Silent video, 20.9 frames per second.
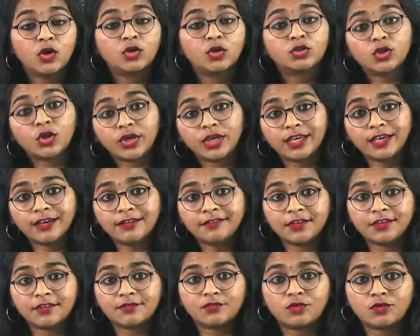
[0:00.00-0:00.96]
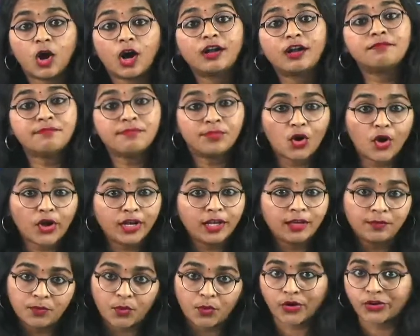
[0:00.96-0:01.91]
So here we've got
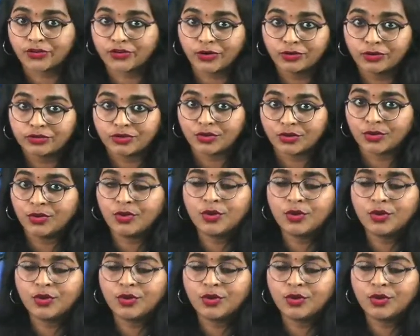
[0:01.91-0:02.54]
boiling point also.